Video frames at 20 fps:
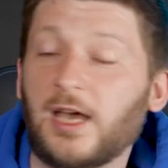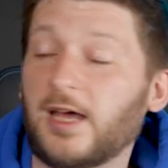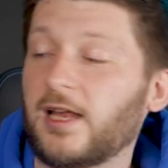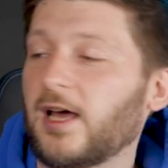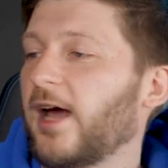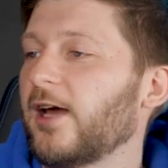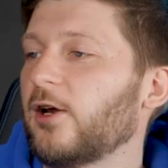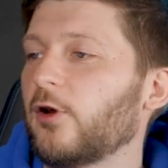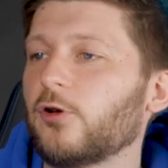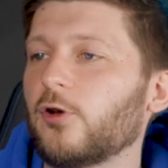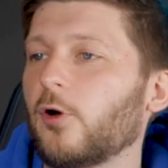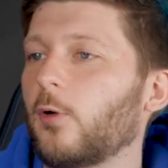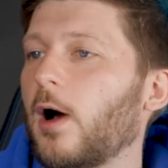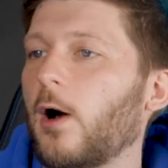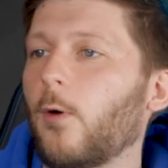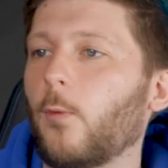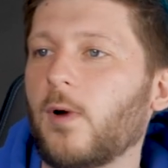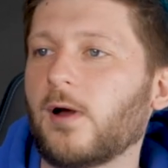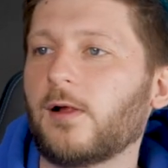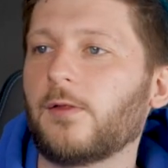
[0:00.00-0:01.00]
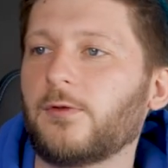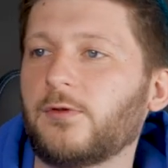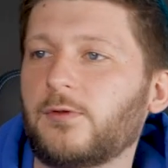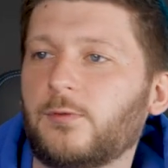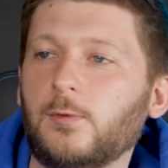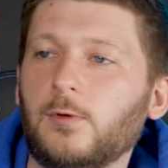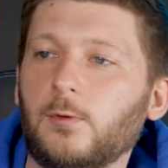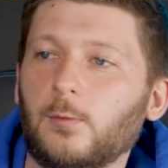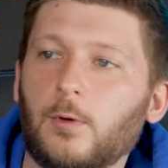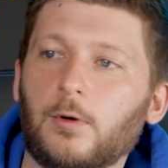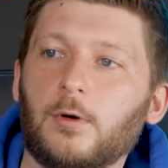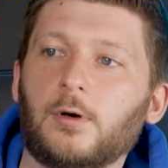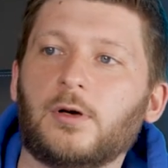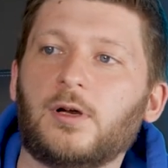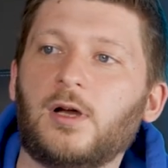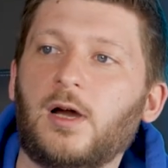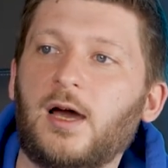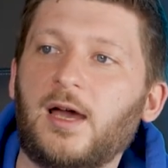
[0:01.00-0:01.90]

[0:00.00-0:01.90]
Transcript: I, I don't know how well this will work.